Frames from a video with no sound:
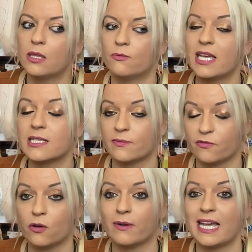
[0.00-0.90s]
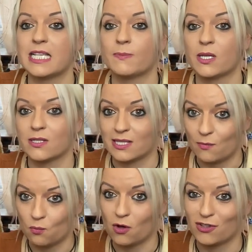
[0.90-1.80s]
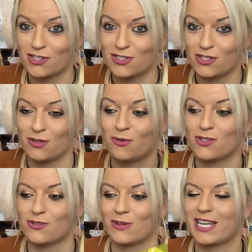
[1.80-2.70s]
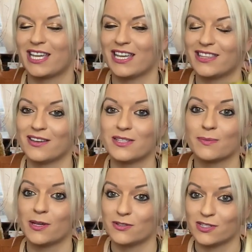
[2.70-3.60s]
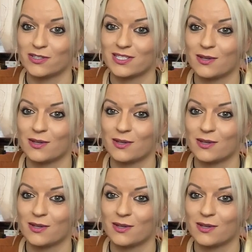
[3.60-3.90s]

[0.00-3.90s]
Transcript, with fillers: The reason for it is because they want to trigger those emotions.